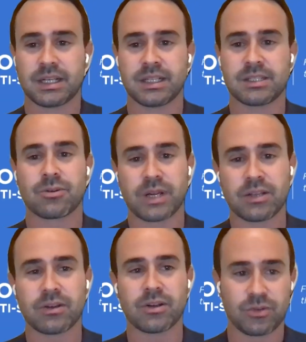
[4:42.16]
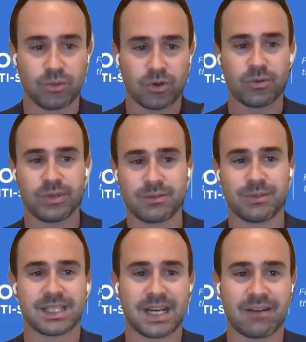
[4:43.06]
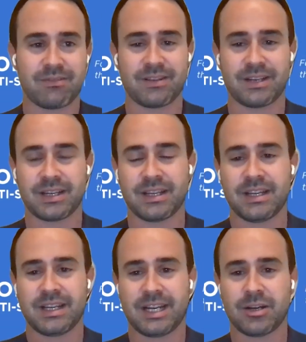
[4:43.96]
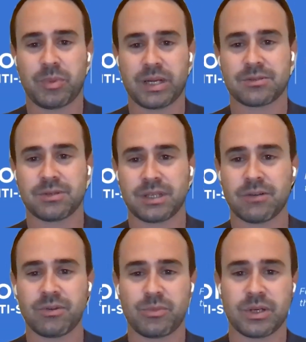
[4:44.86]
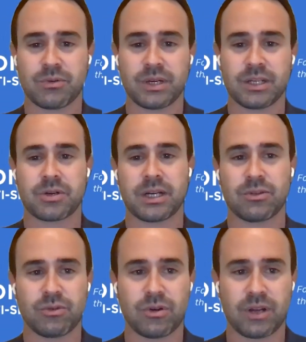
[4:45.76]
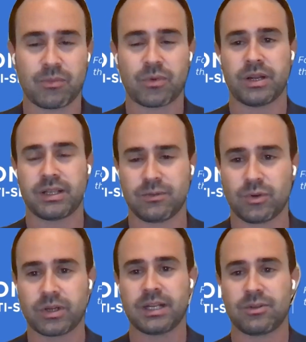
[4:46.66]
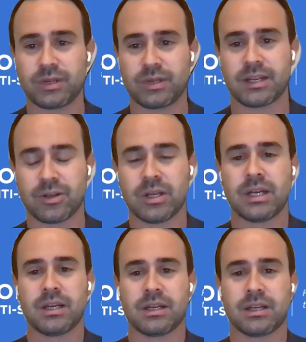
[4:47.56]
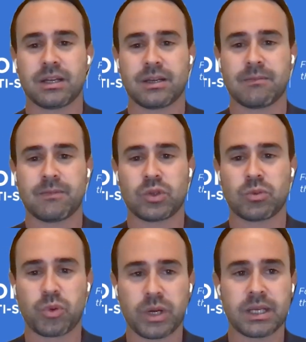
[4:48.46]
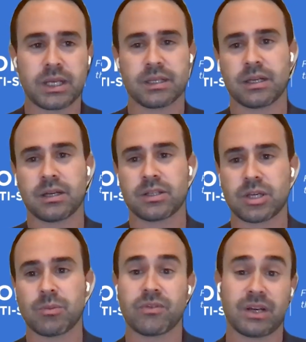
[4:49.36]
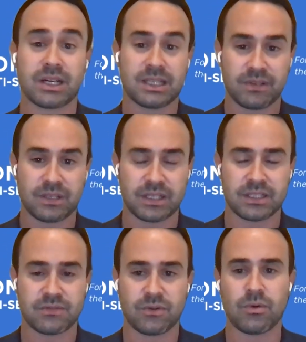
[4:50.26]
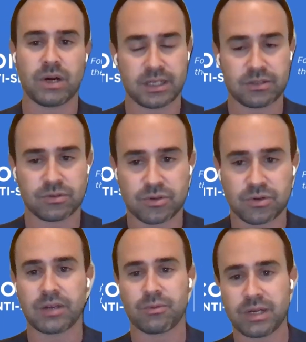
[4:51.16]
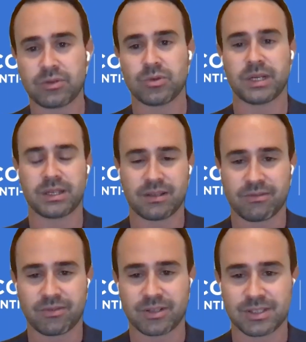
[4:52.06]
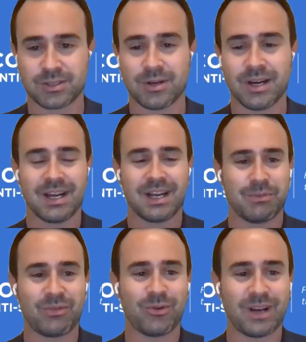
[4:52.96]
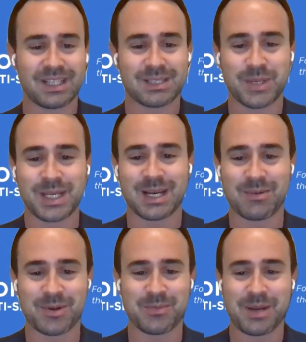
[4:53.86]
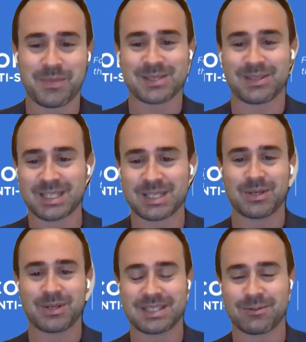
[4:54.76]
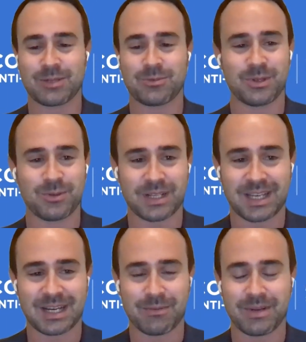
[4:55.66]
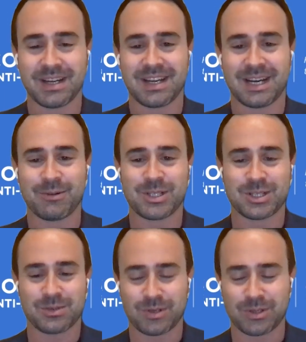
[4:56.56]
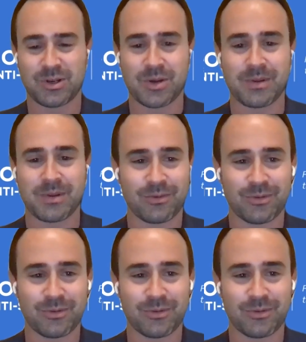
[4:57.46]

It's a great honor to work with CAEF, and in the past 2 years, we've been really trying to collaborate and working together to bring some of the activities forward and to try really to make the difference. So before I speak about my personal experience and what we do at CAM, I would just want to comment on